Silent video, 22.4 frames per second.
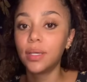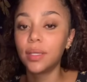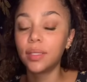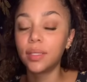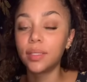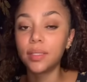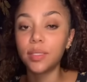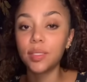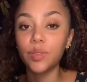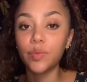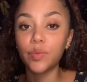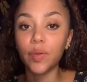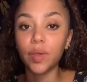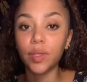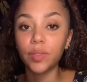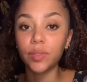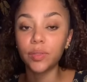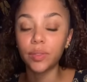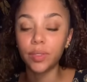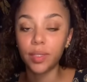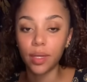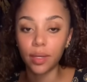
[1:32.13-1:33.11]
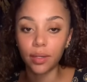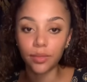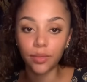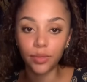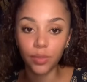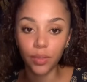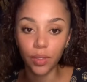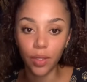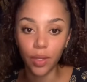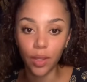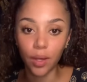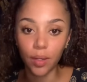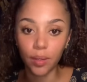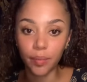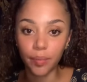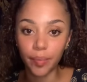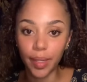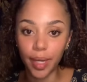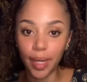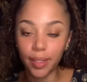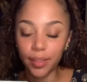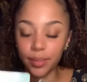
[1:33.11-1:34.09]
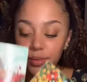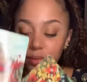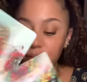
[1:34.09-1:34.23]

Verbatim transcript: This is victory after a long battle.